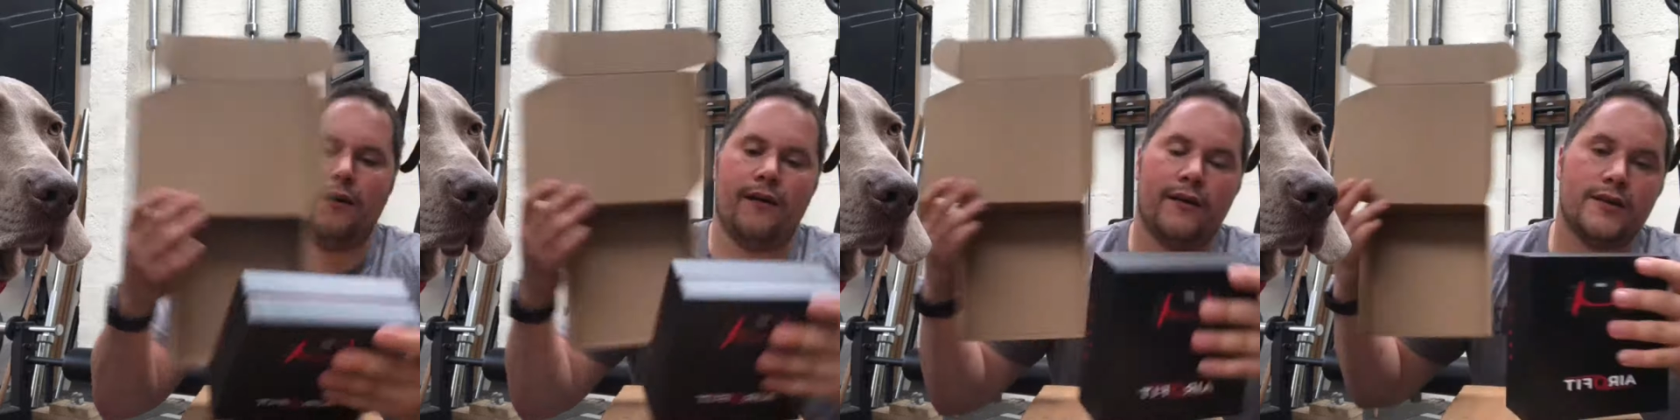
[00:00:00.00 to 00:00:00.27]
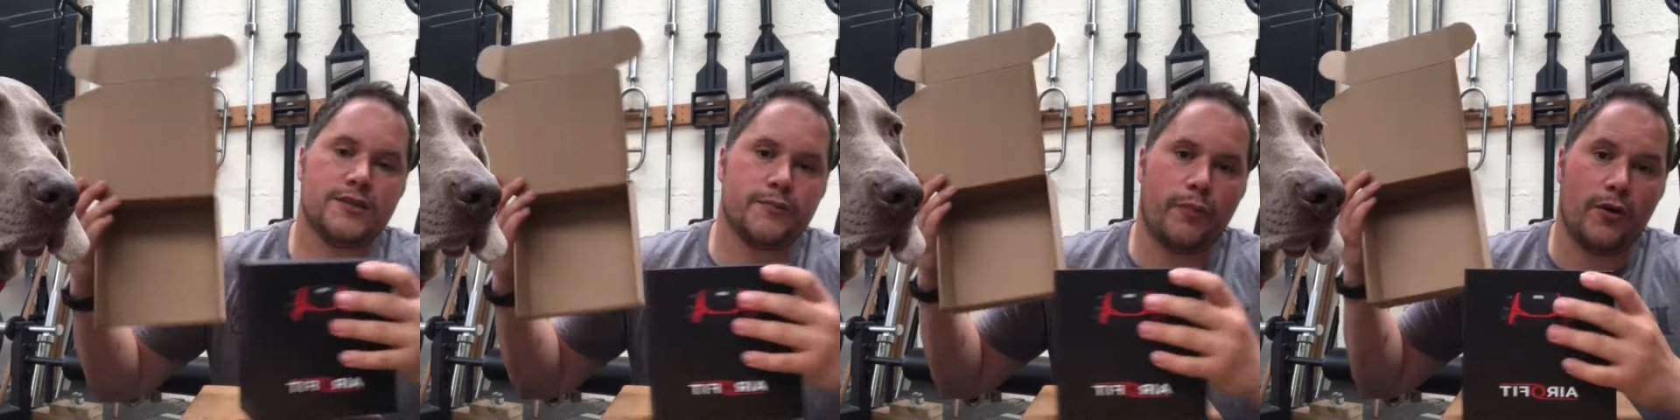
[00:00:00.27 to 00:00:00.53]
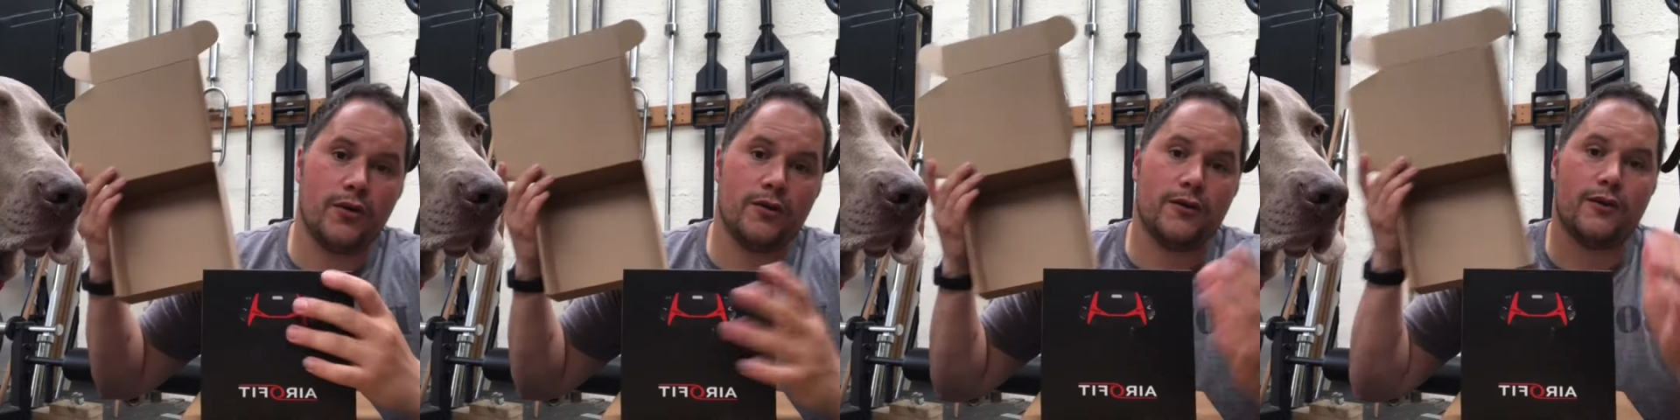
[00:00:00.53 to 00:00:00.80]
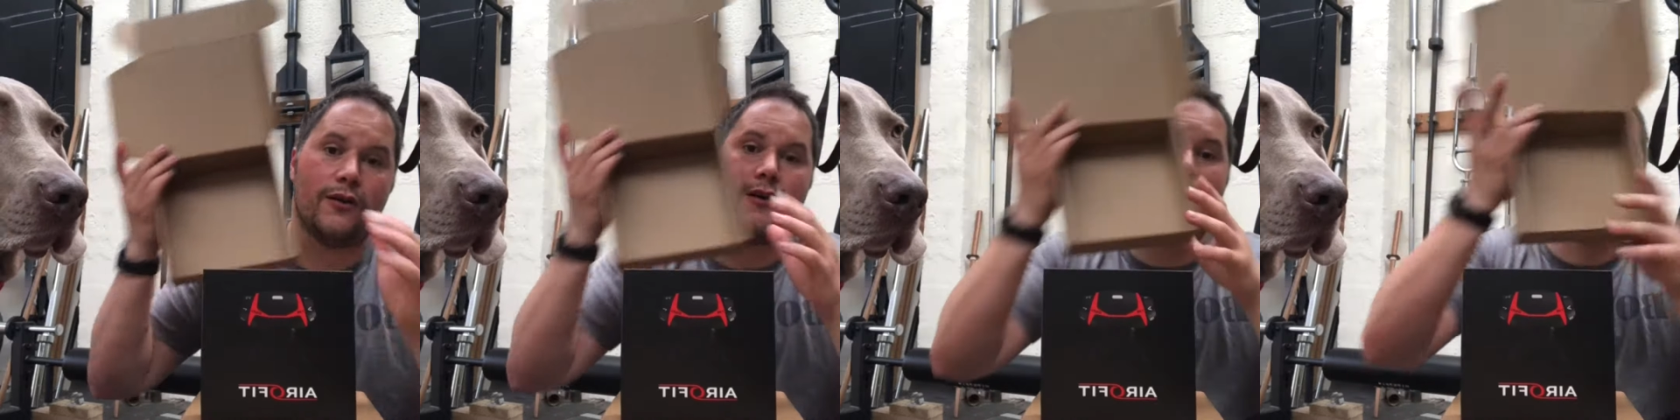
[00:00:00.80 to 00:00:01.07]
Spoiler
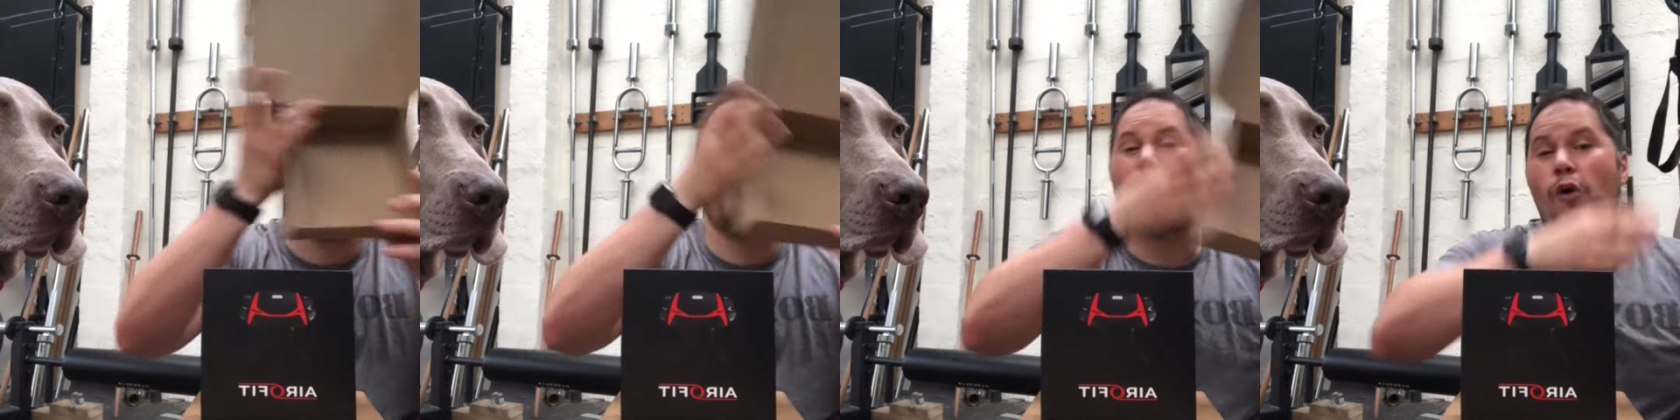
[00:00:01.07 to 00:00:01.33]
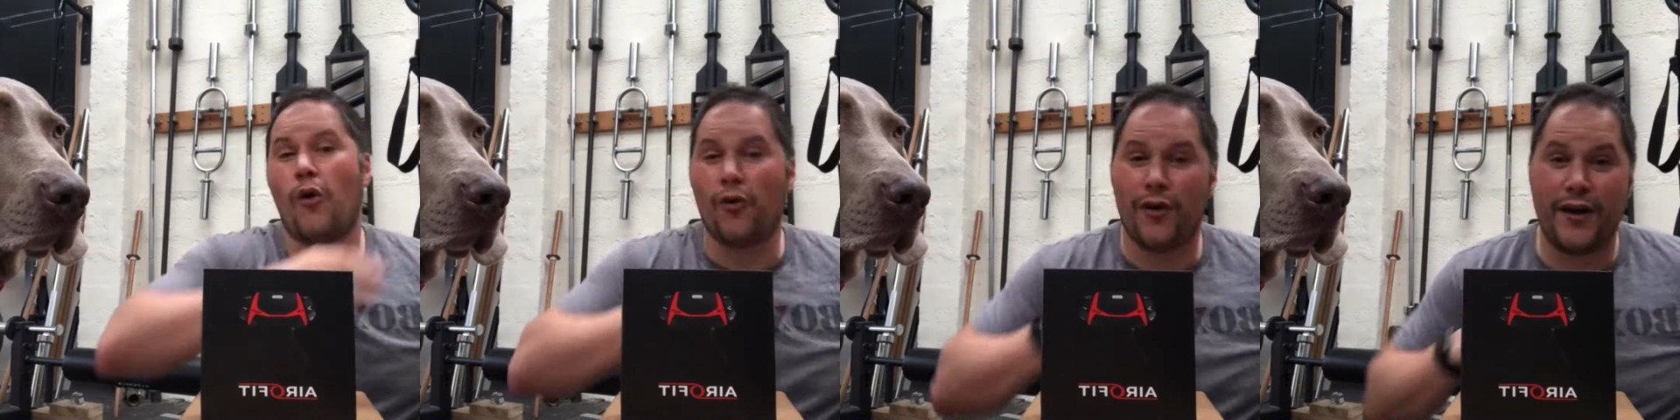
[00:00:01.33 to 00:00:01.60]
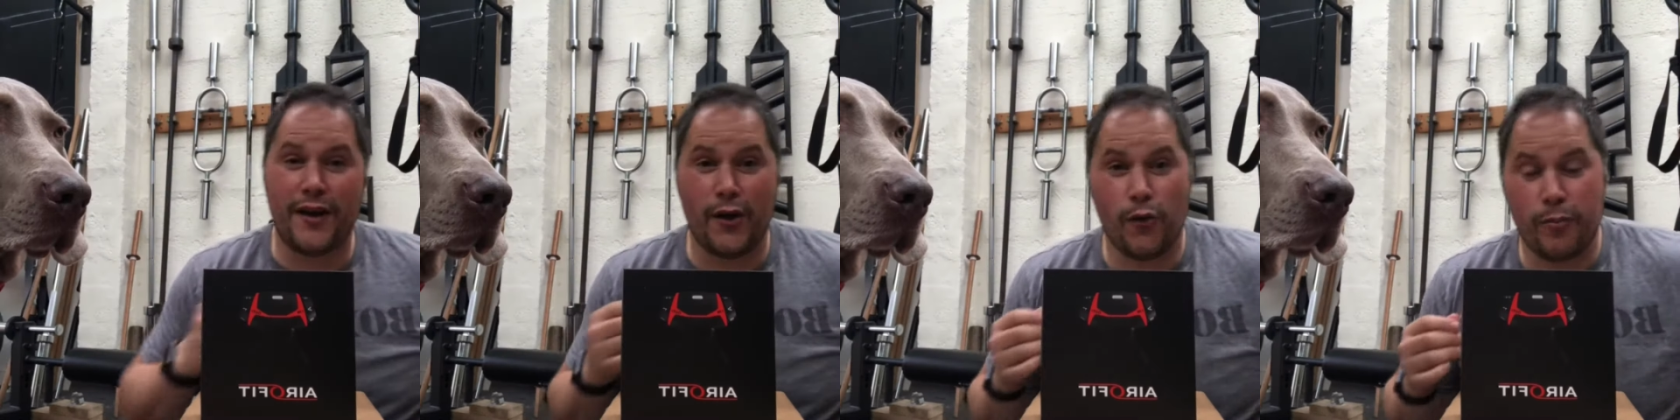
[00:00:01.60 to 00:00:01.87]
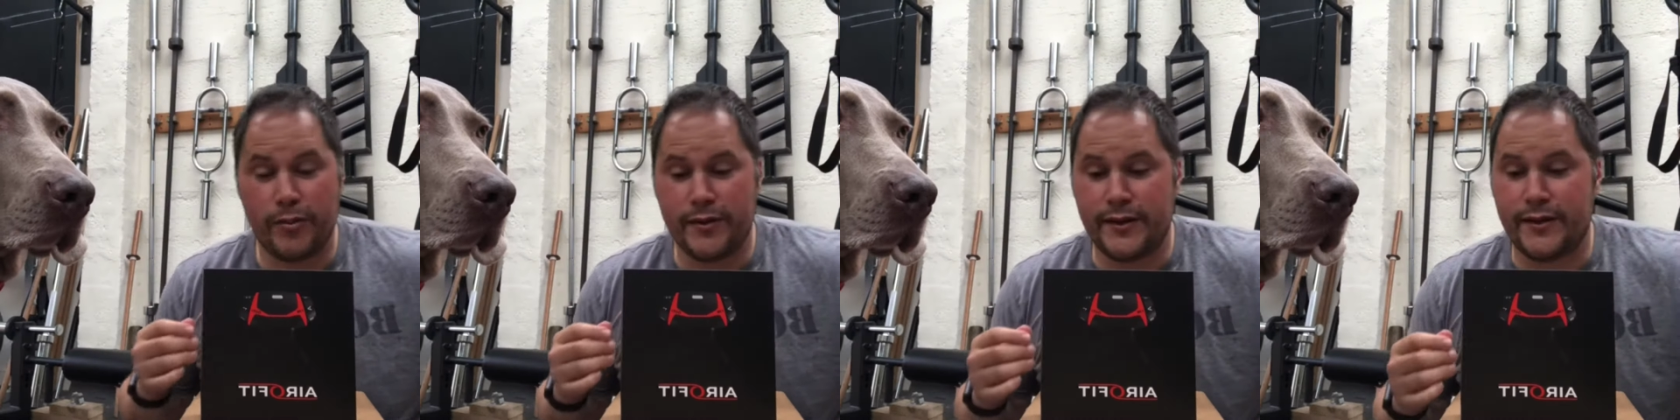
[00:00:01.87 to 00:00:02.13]
alert, I've already
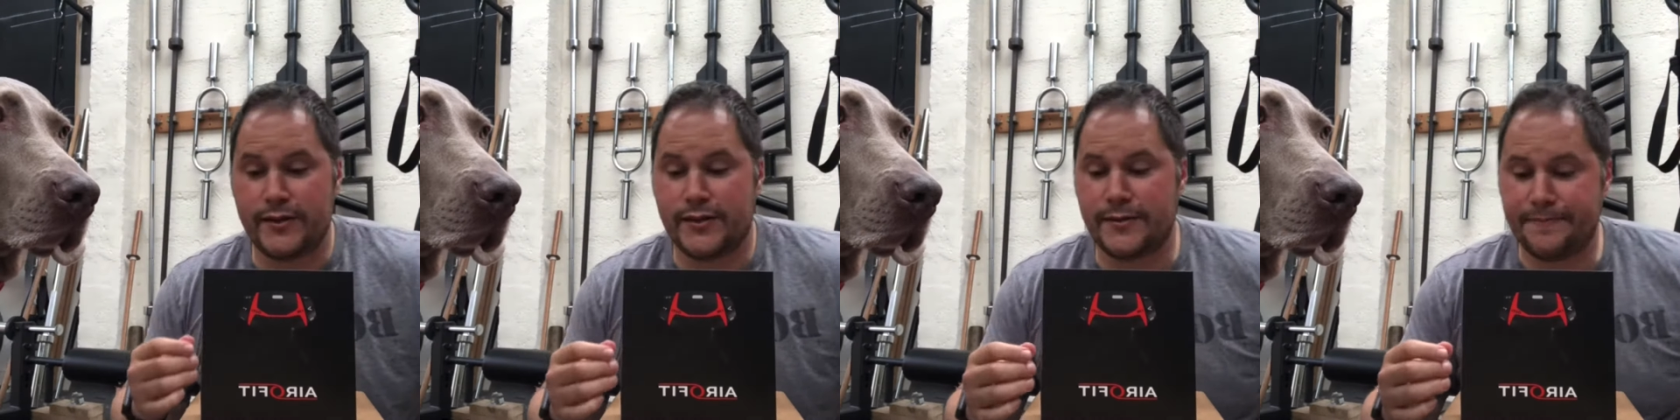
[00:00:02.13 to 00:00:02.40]
opened this.